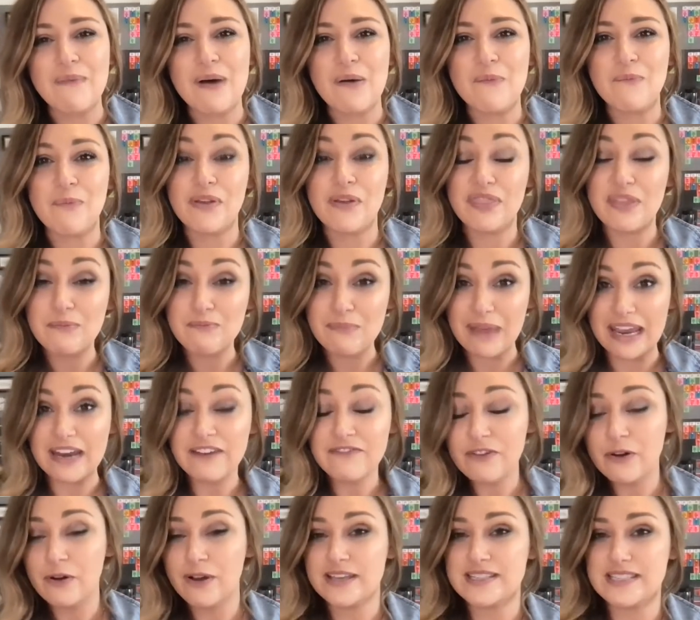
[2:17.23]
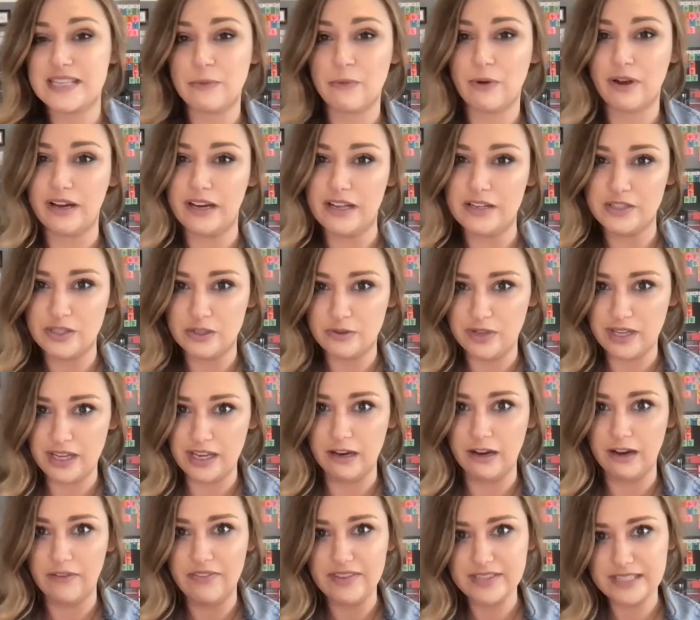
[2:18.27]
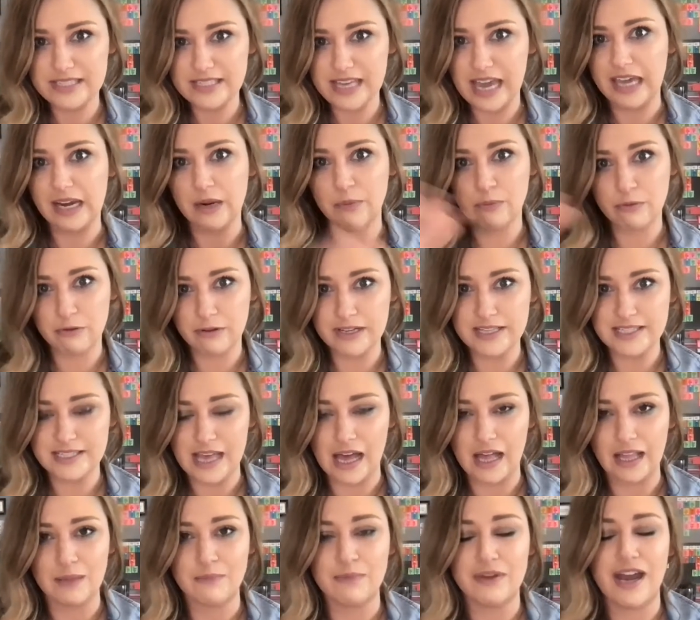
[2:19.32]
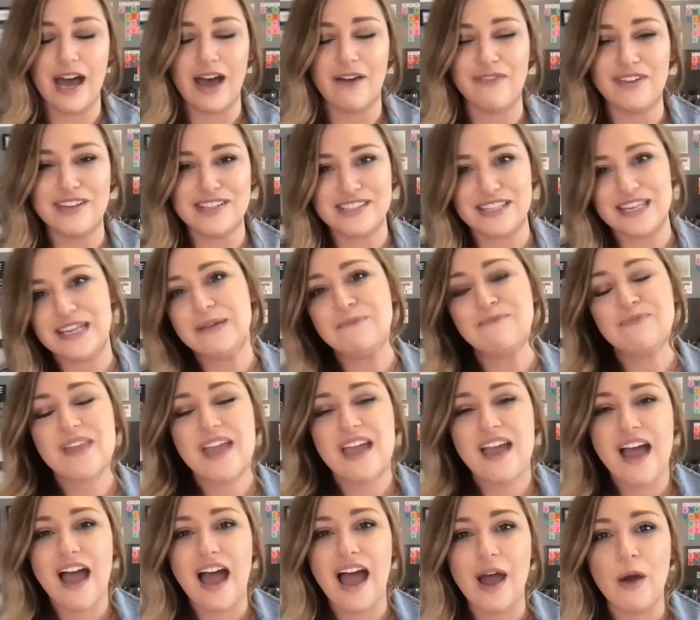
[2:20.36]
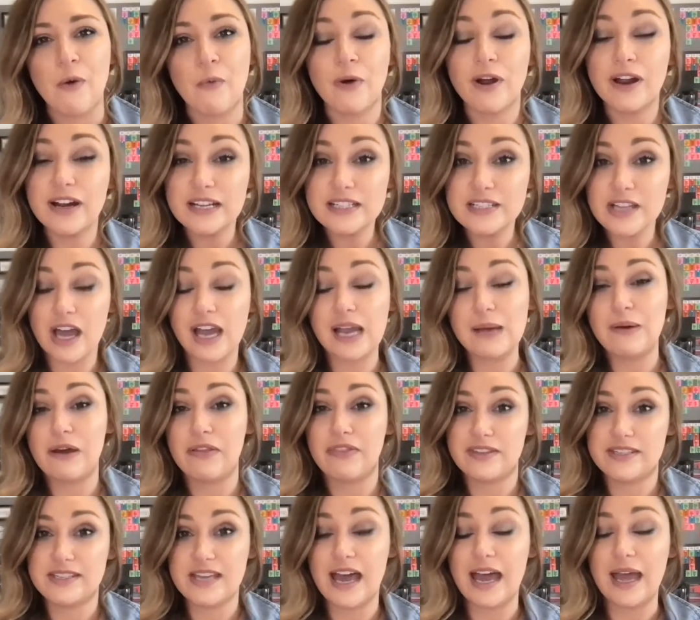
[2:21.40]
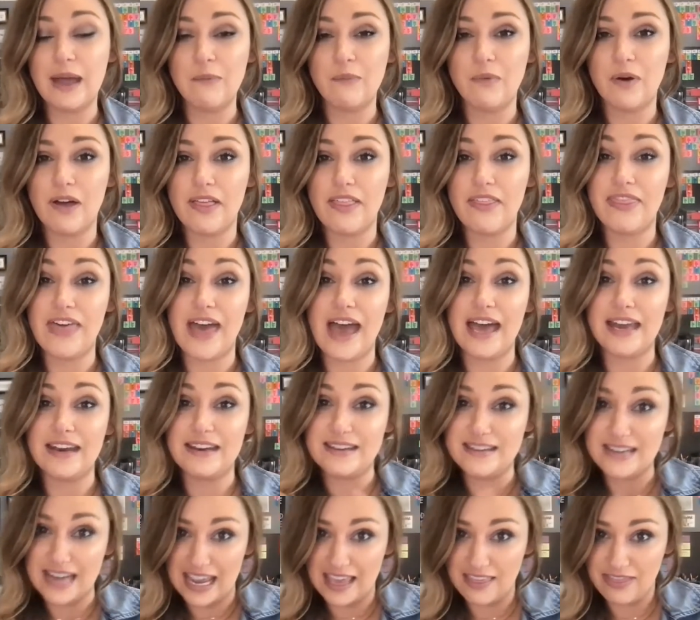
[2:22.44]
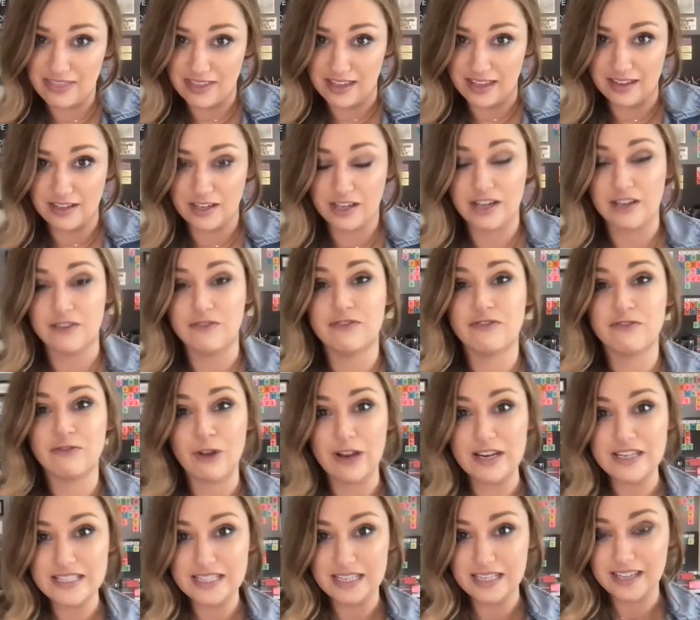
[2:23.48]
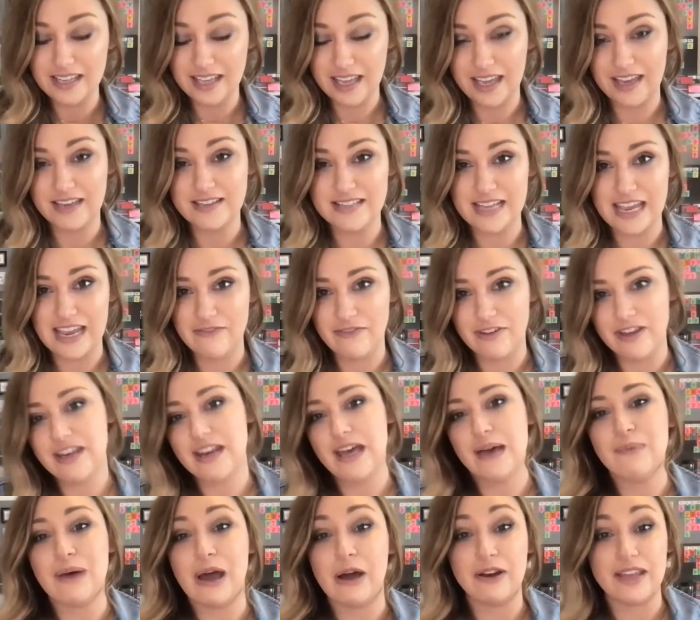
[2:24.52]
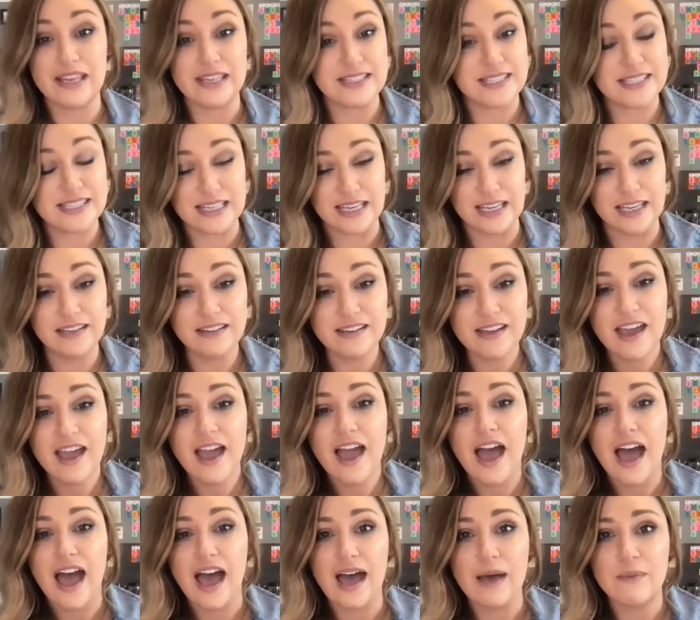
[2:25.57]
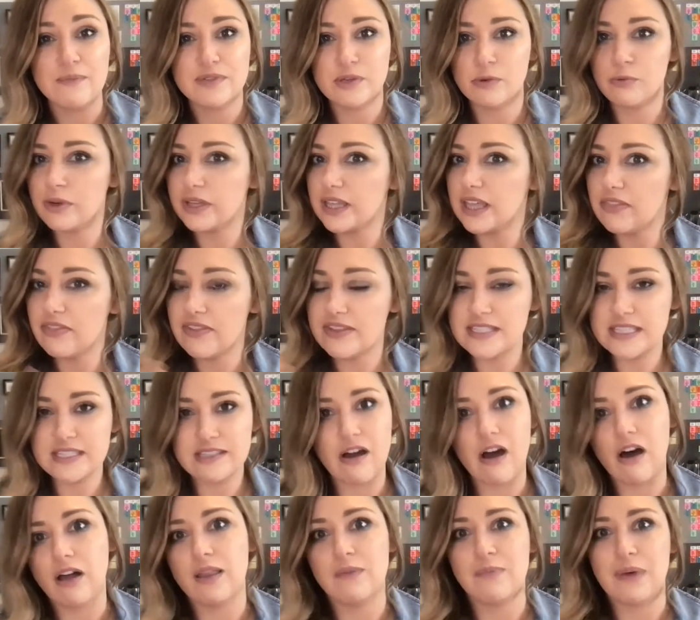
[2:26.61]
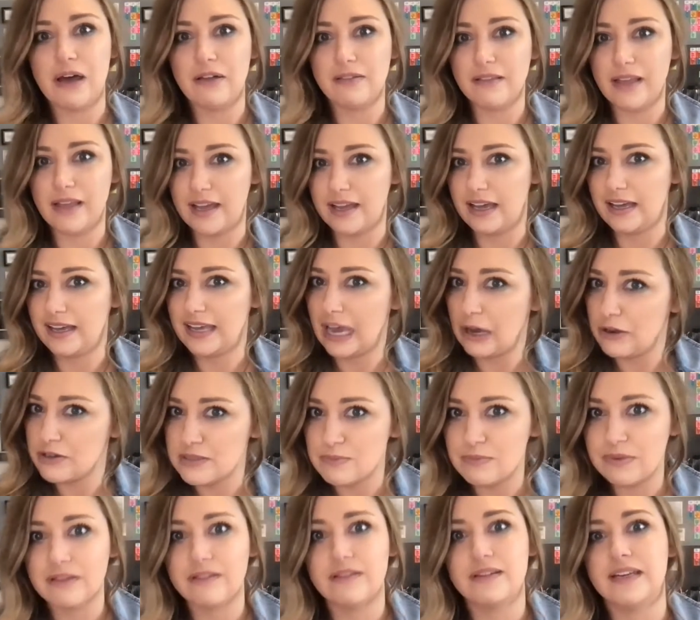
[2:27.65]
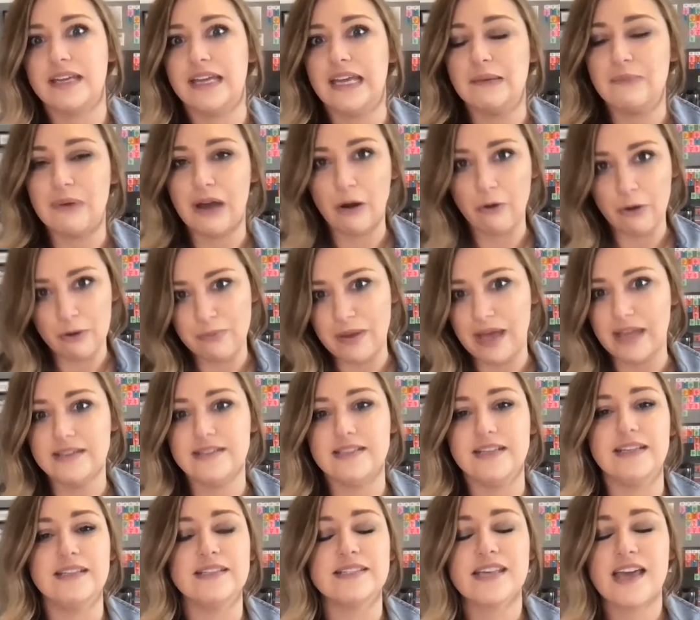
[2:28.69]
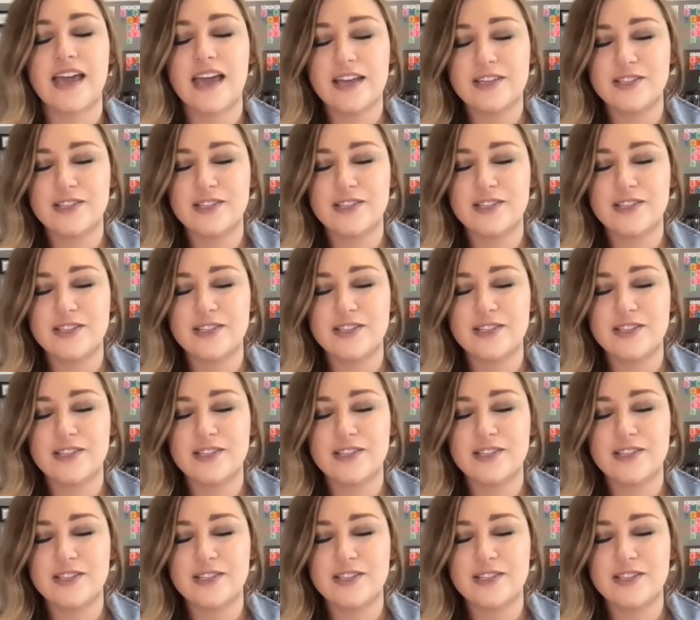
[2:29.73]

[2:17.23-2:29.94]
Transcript: But the main focus that we're going to do here, and this is kind of pre-Solomon, obviously, we're going to talk about the time that Nathan confronted King David about his sin. So really, this is all about like accountability, about repentance.